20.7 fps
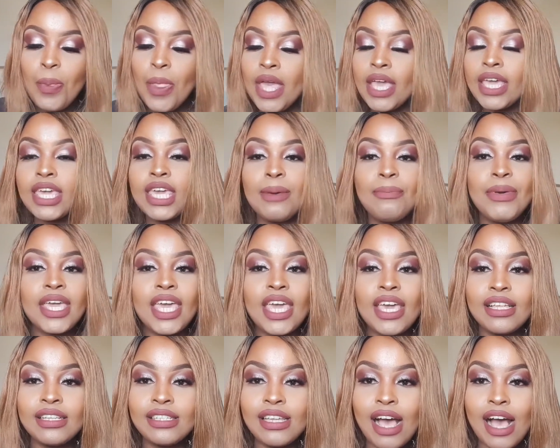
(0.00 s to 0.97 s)
keeping
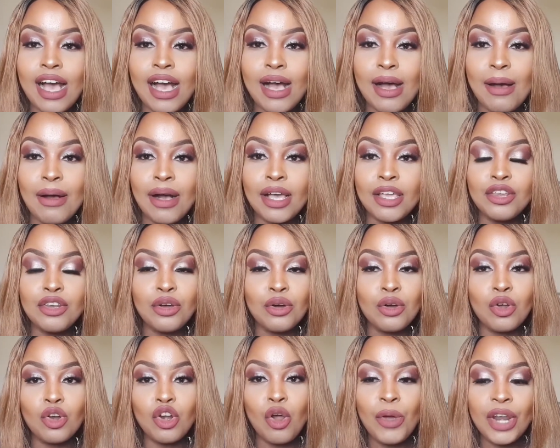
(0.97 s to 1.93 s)
it,
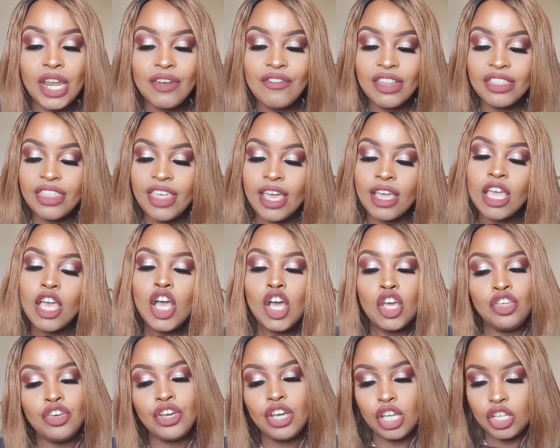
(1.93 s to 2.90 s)
glow and everything.
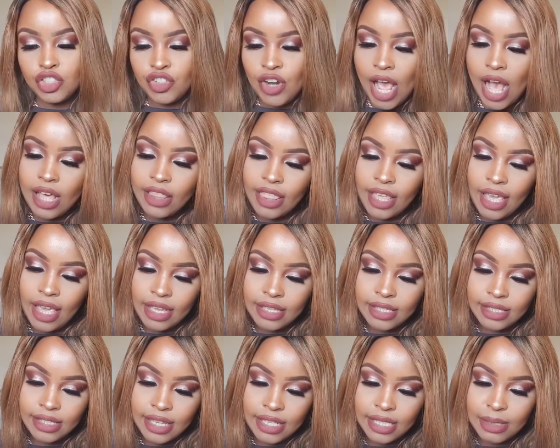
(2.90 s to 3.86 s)
You can try out the
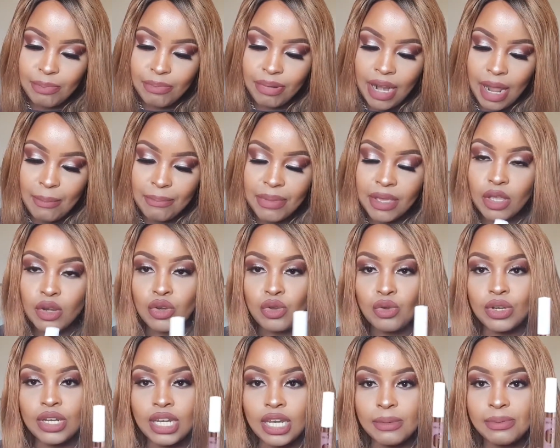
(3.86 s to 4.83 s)
Essence Plumping
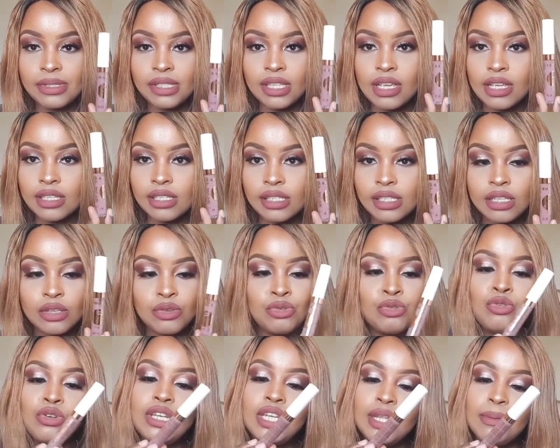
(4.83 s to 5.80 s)
Nude Lipsticks,
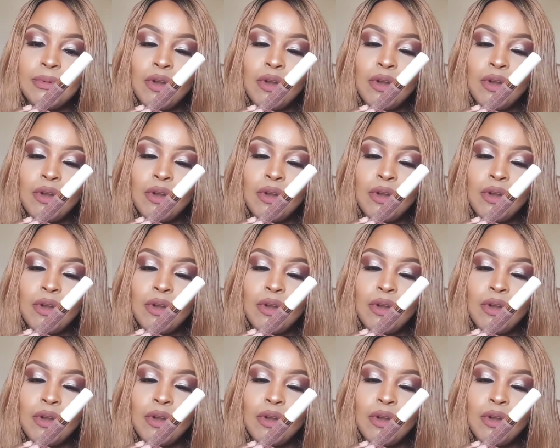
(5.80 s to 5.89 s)
nude lip